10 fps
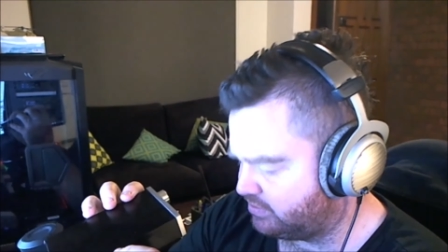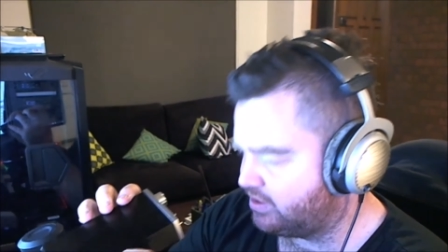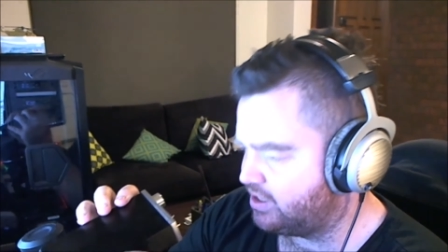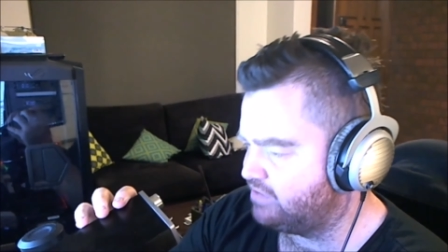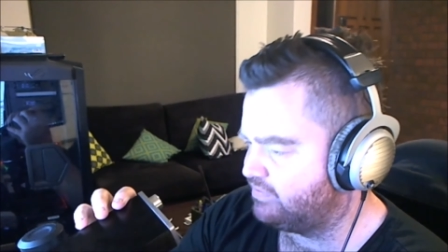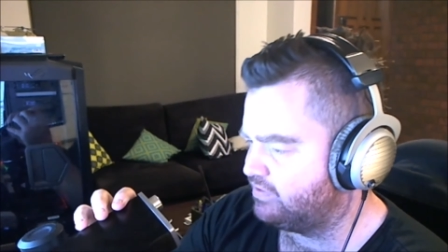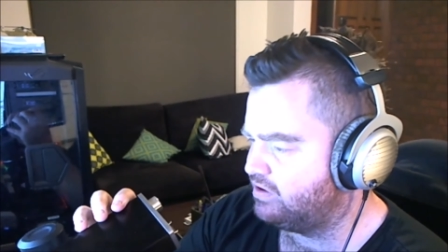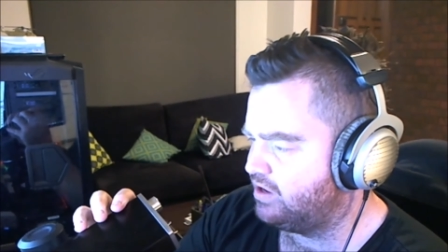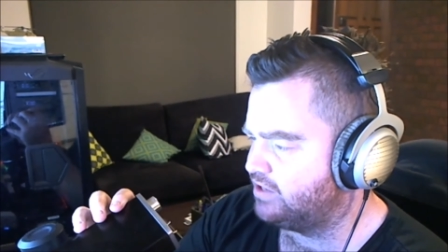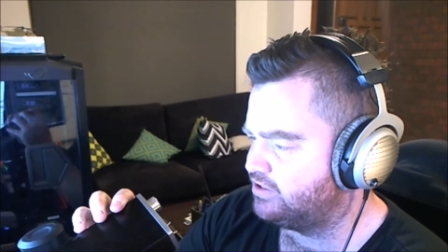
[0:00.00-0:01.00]
even
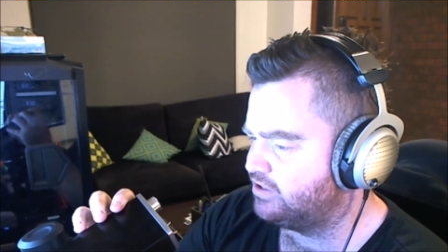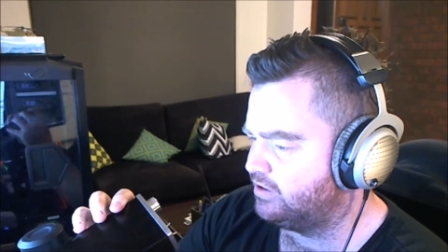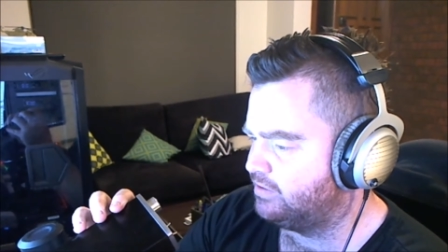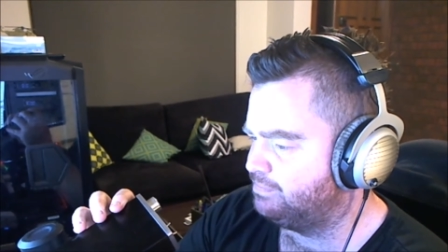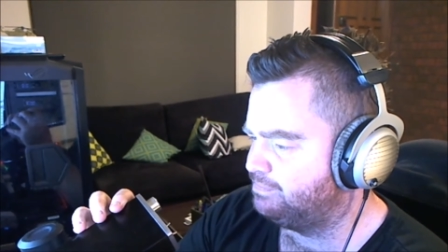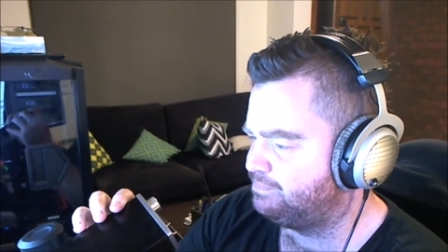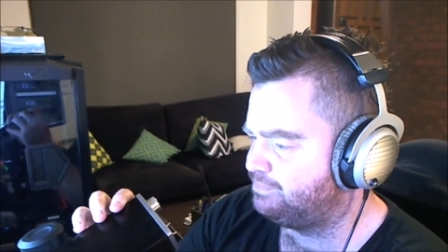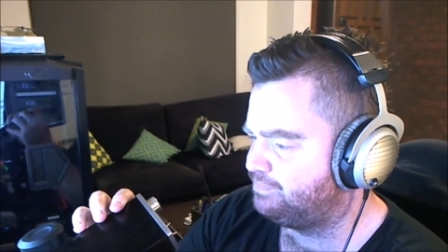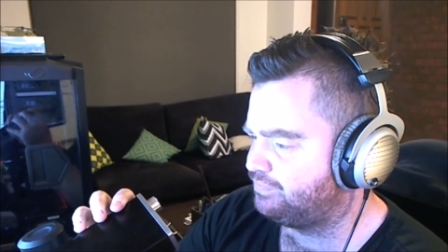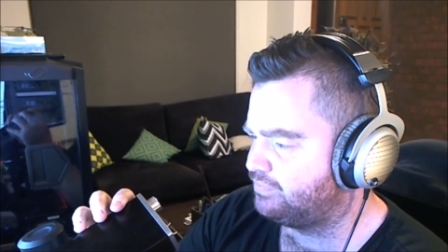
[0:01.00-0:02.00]
at
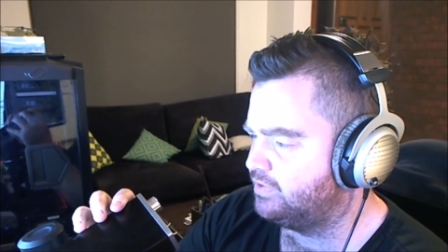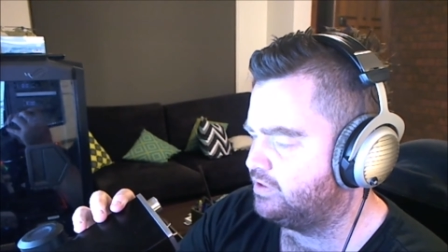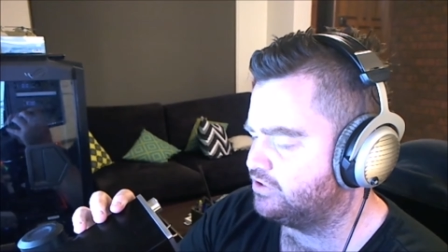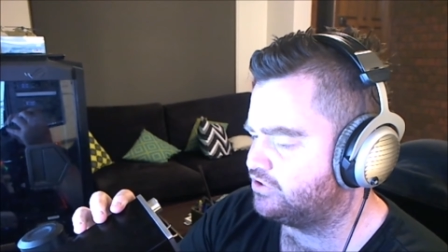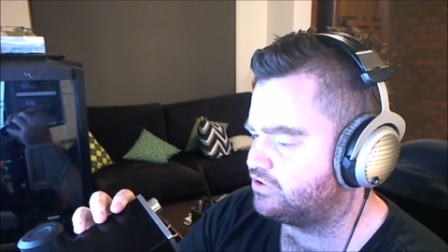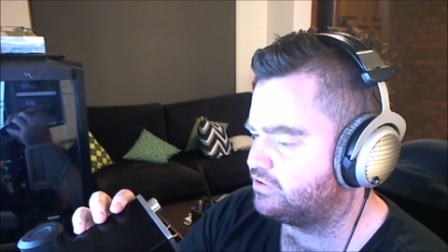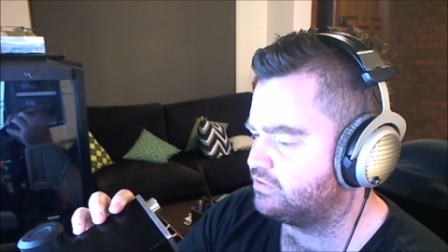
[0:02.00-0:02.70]
this